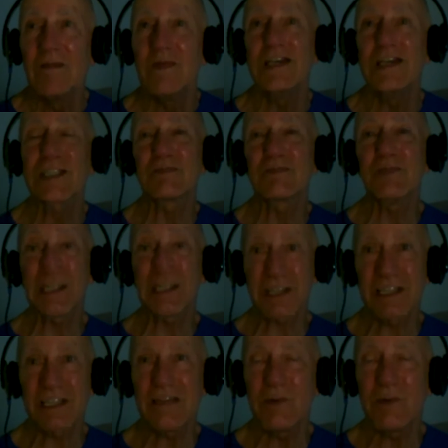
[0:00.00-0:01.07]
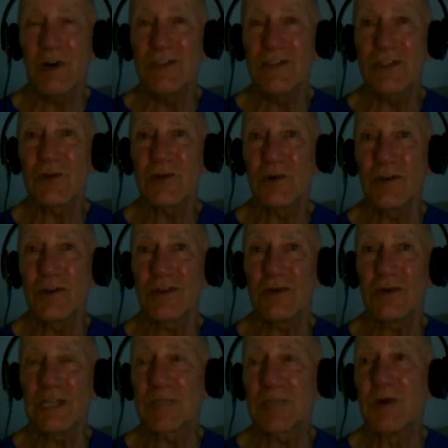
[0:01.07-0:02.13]
especially the ones who were
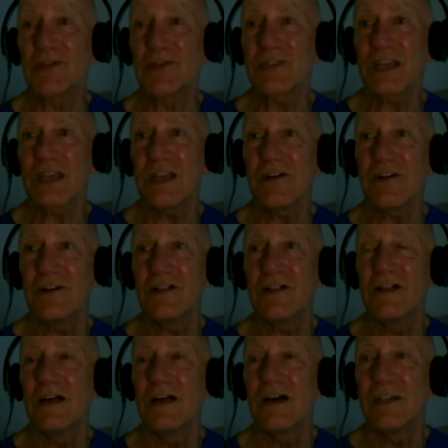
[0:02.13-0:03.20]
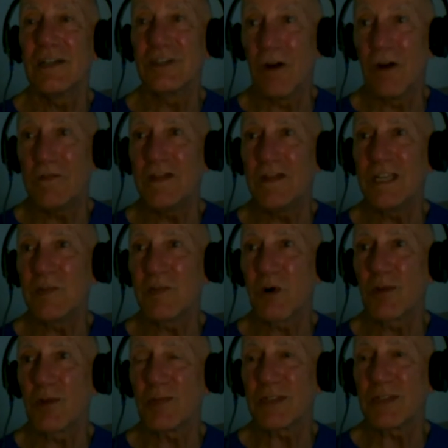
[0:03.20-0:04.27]
doing small scale uh, dolphin and
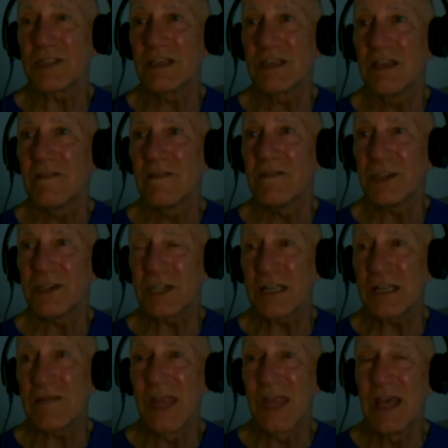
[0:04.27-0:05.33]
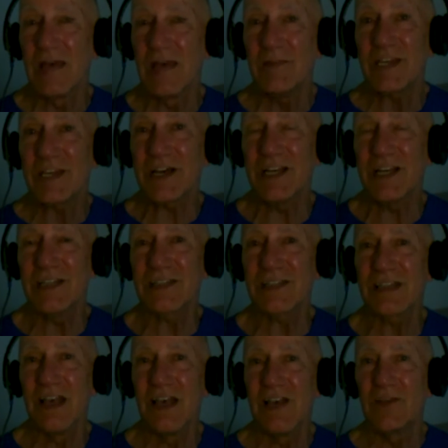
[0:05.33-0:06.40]
porpoise fishing, because
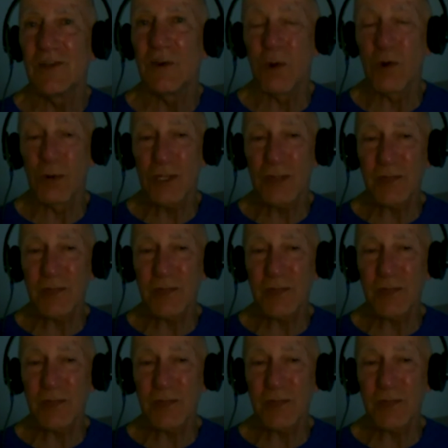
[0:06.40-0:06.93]
the worst